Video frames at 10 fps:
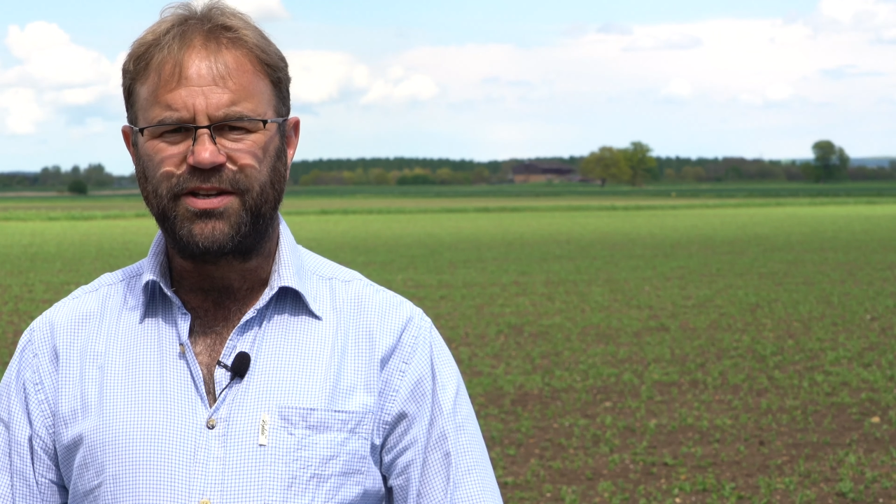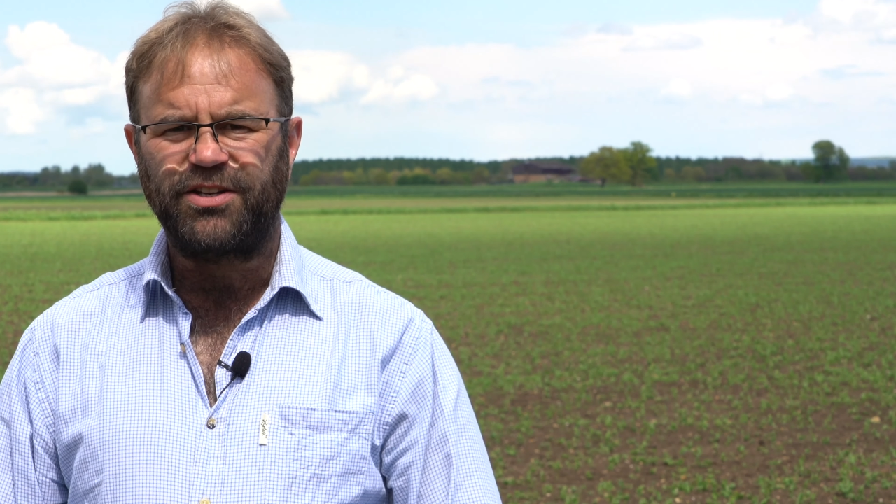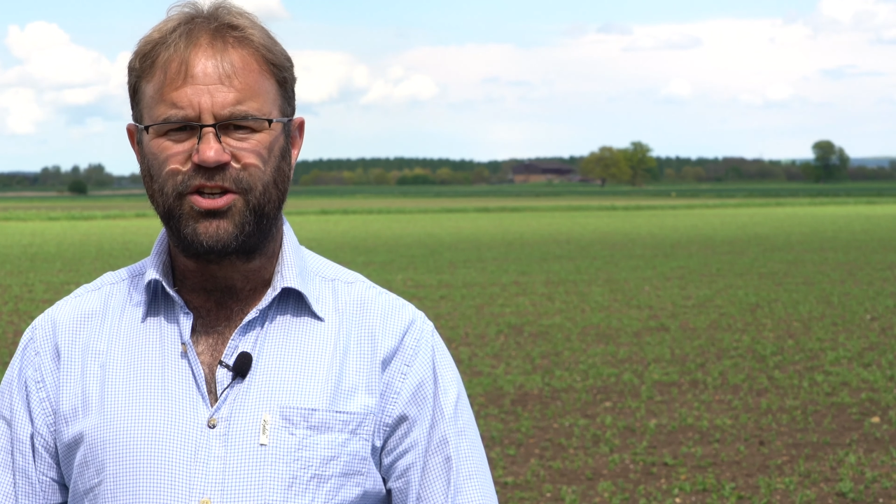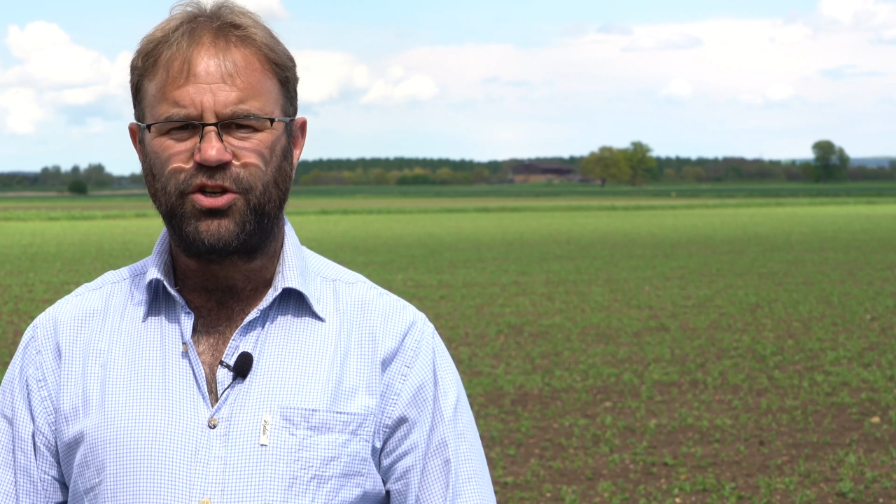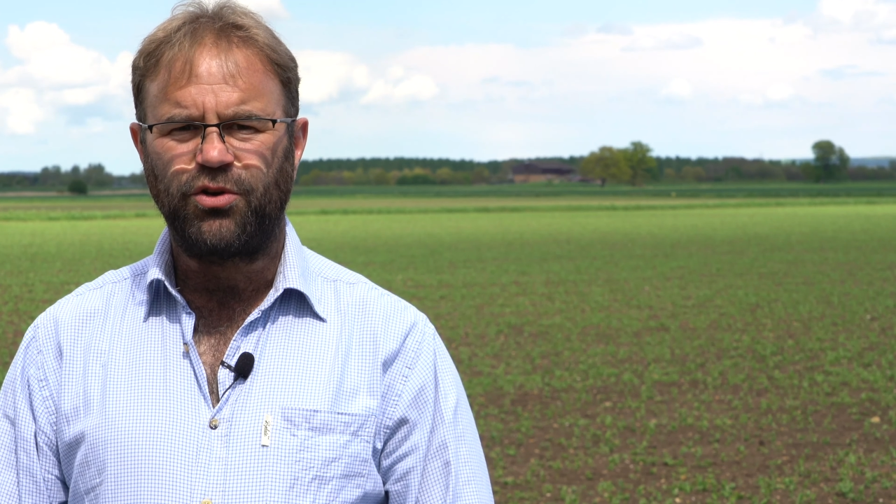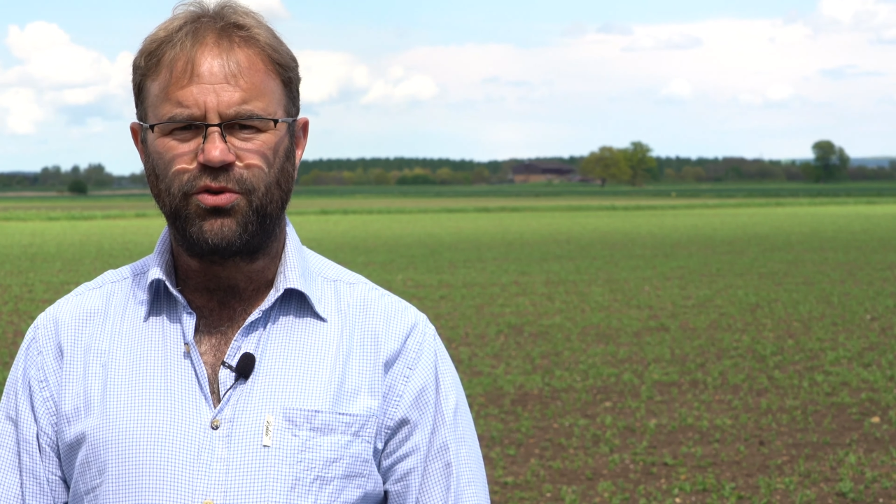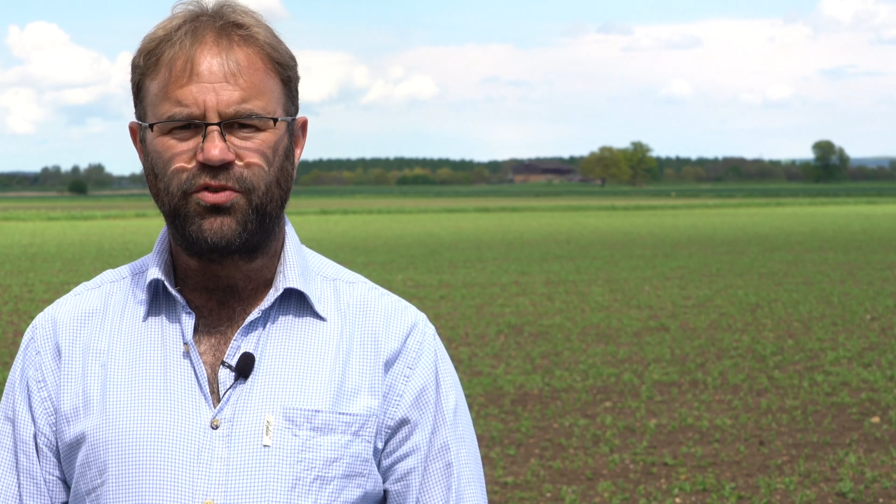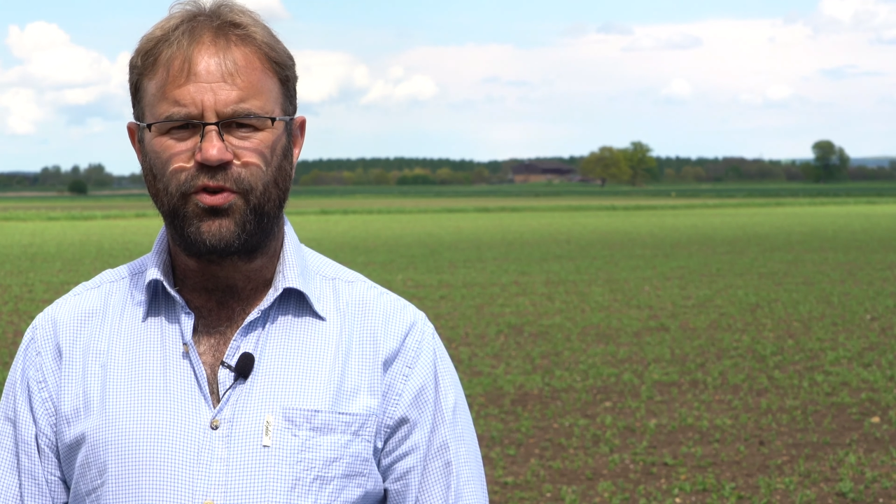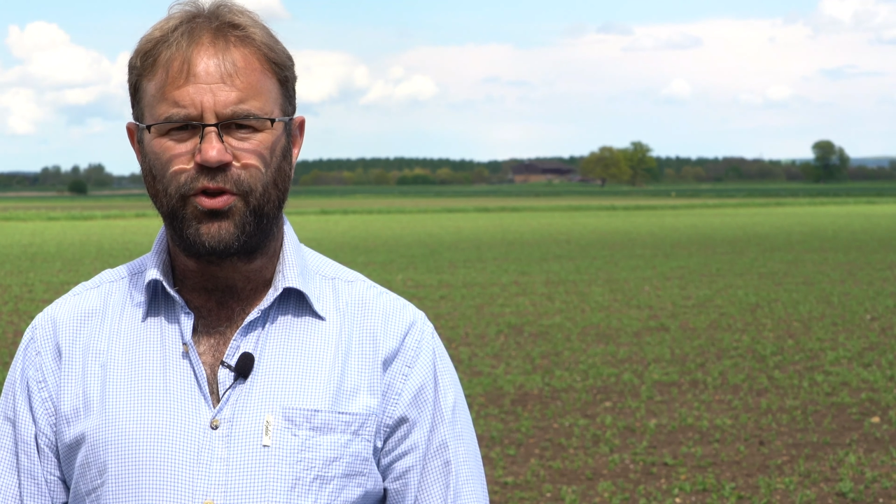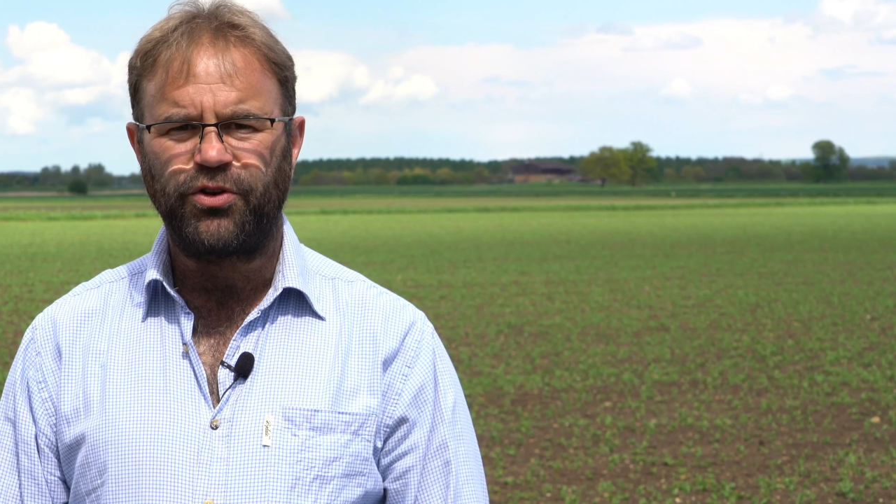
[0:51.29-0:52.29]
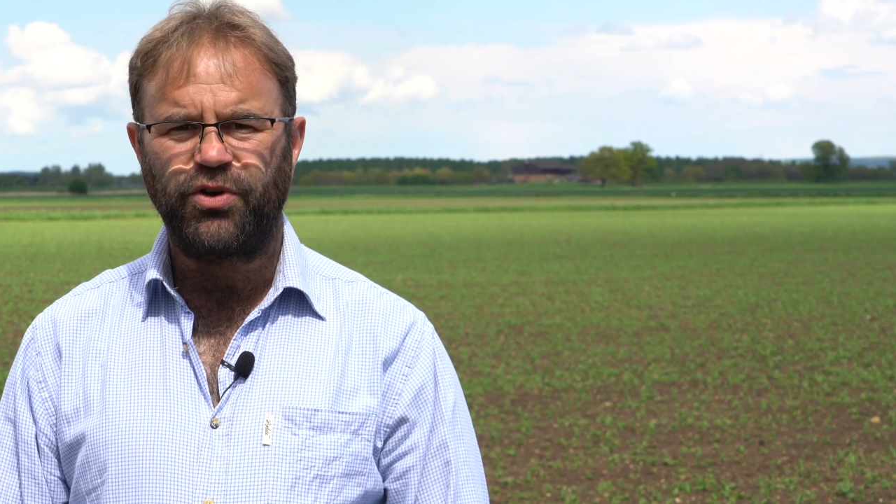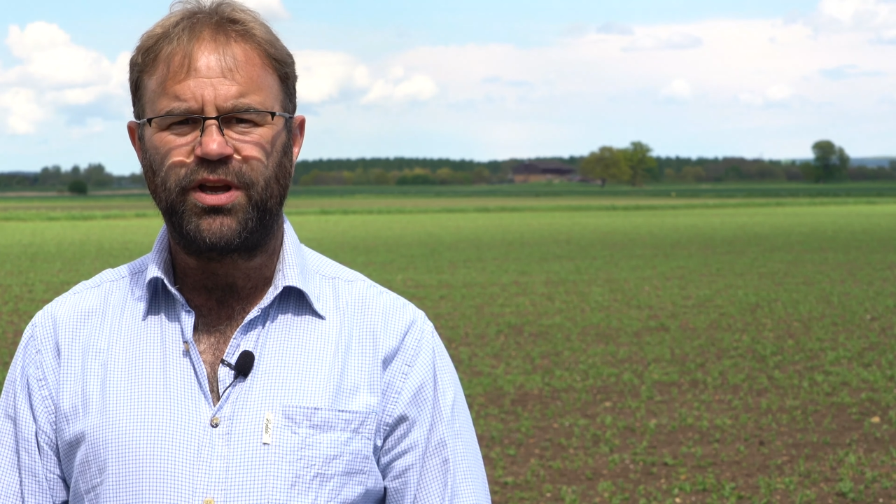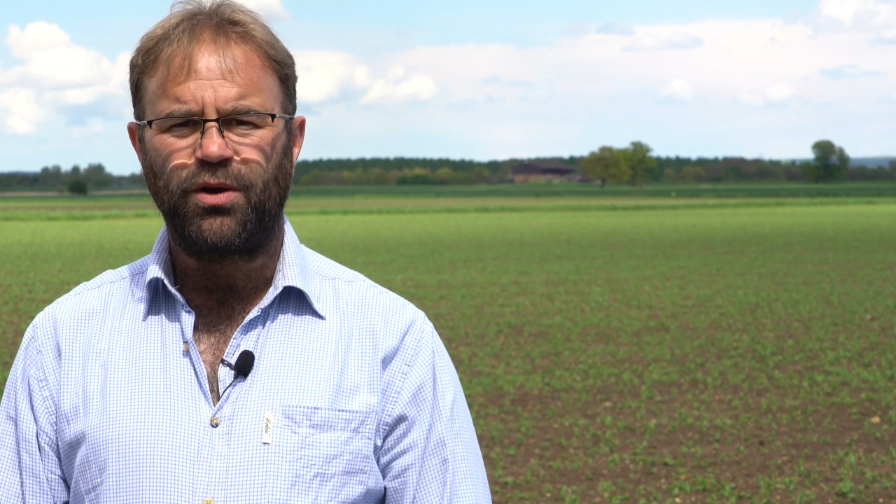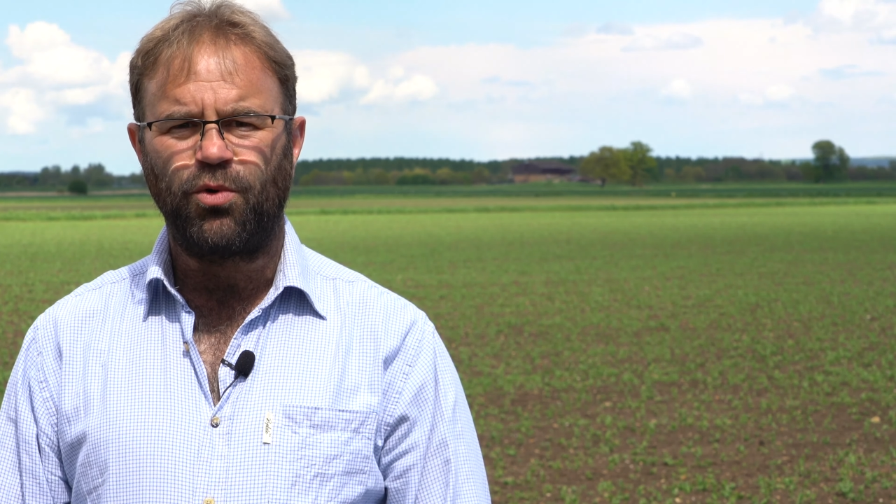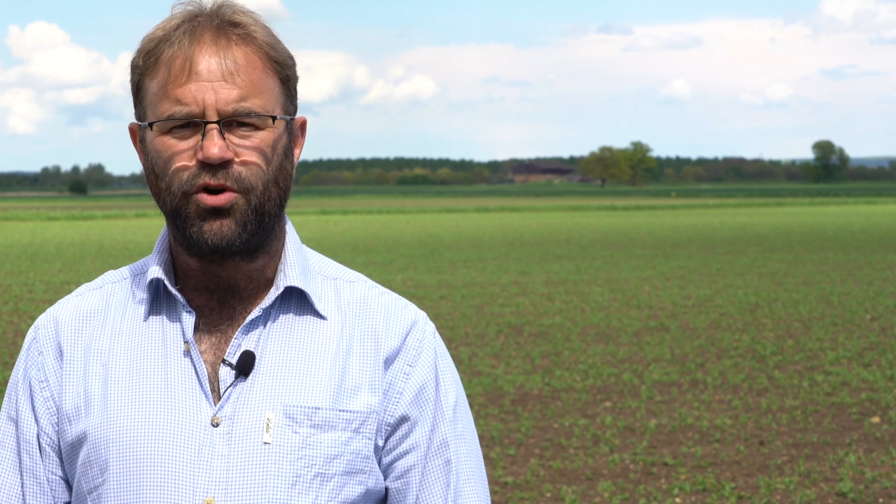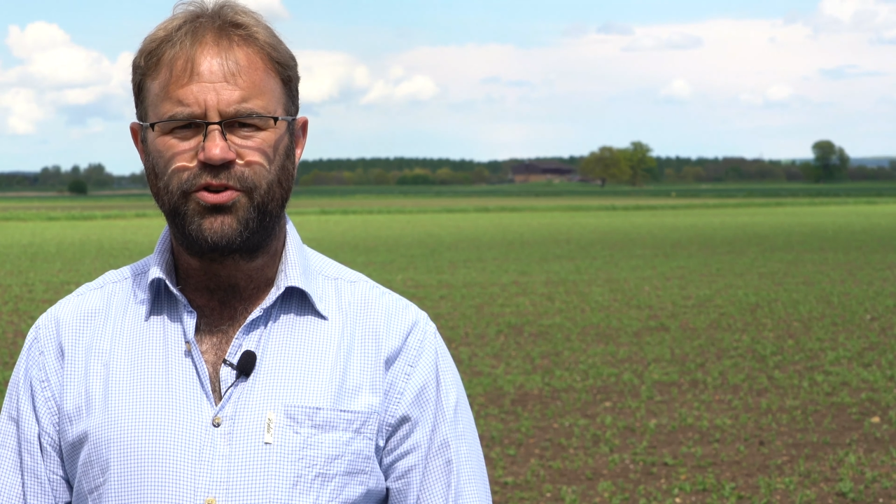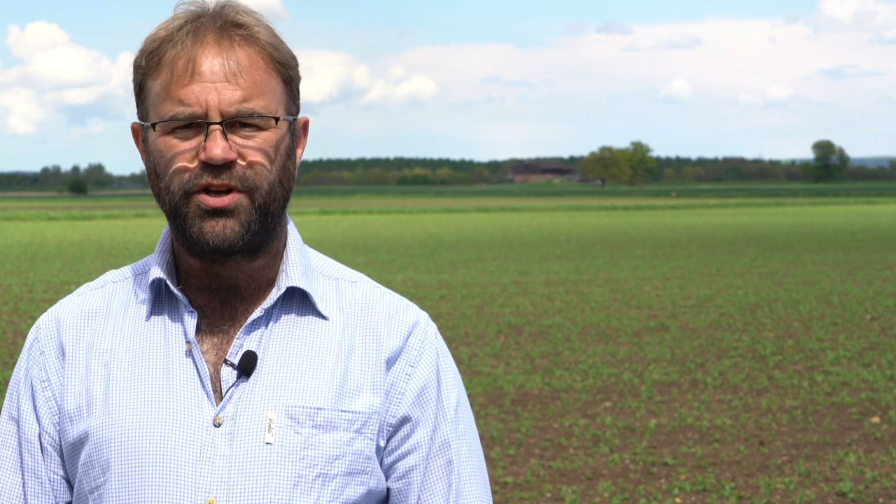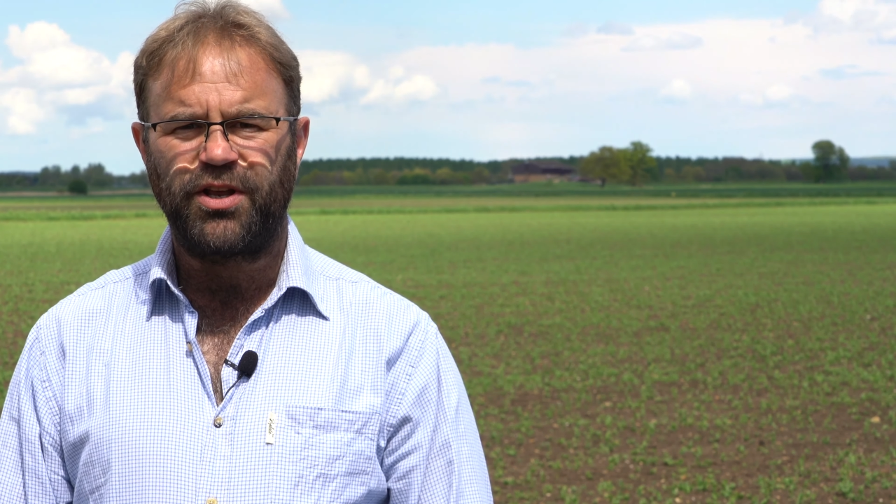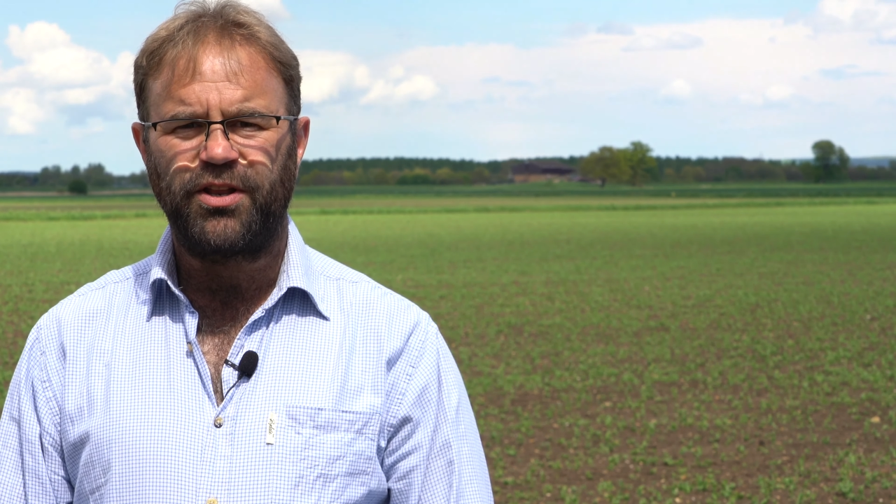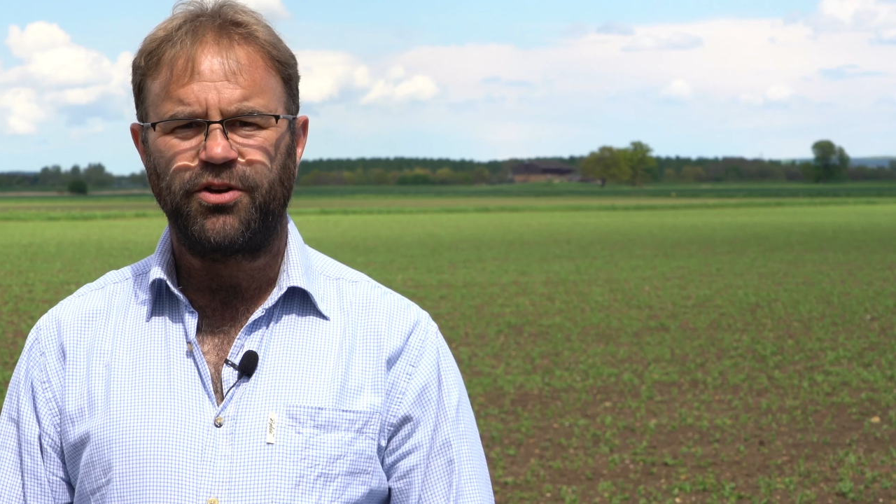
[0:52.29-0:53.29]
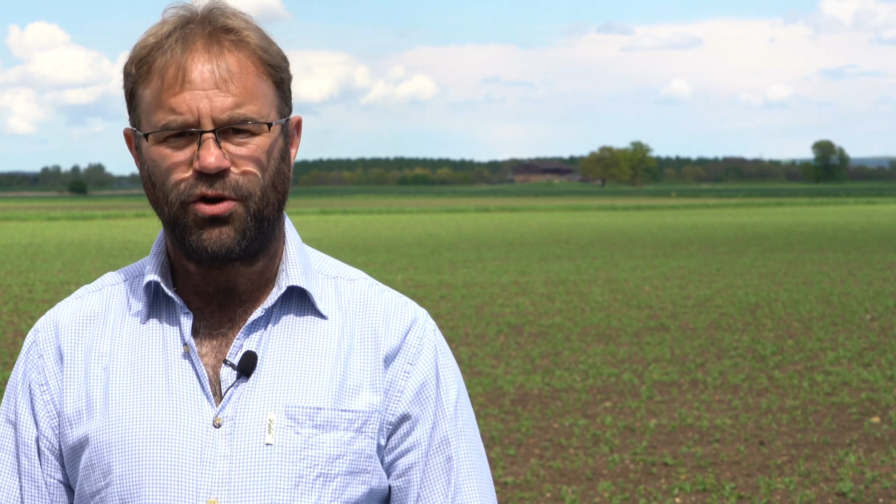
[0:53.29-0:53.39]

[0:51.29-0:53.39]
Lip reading: has issues for the drinking water that